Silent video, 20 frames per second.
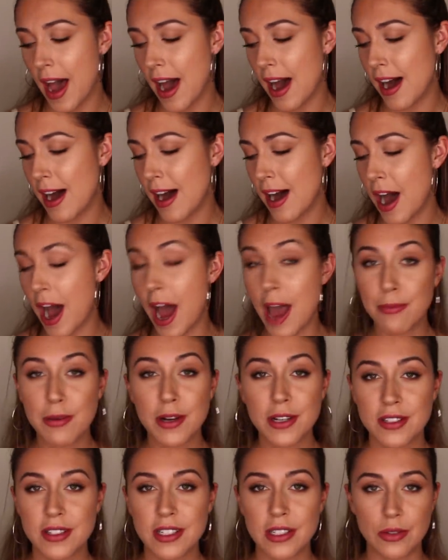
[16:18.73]
I
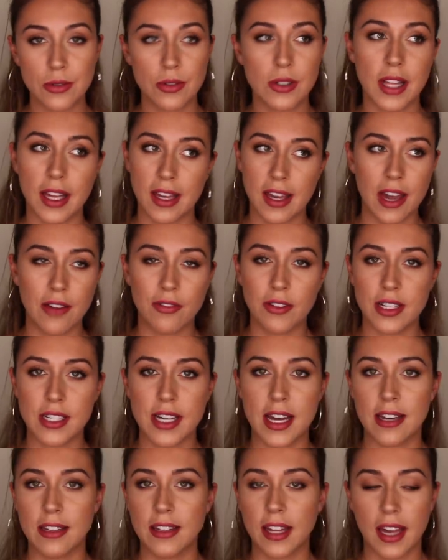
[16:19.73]
personally do it like every
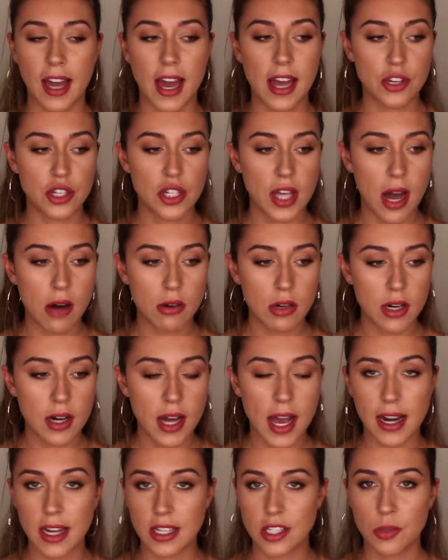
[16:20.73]
day. Like, I
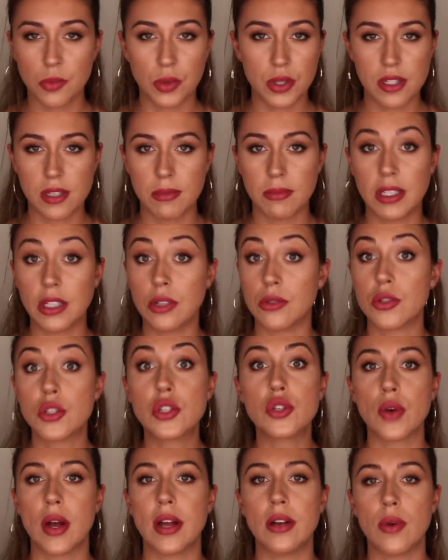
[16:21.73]
shower and I spritz something on
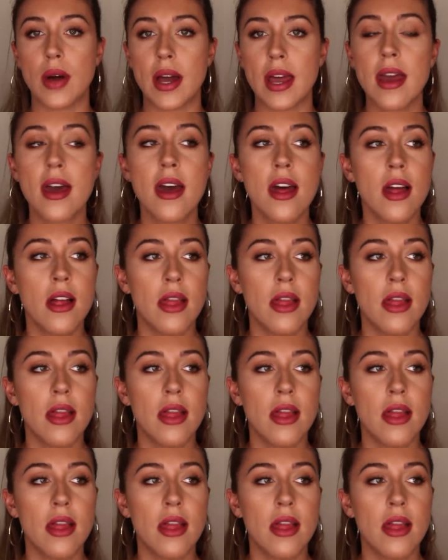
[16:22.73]
straight away.